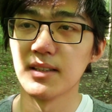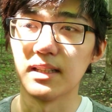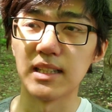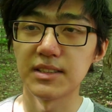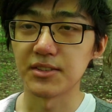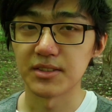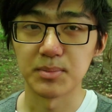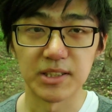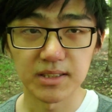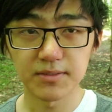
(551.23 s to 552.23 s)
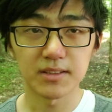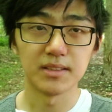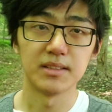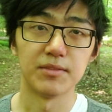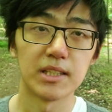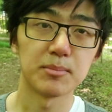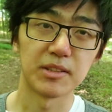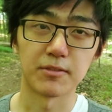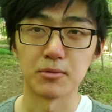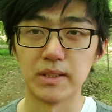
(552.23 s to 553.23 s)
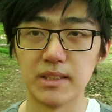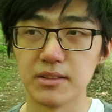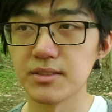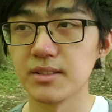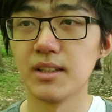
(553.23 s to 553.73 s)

unless you're specifically developing for Windows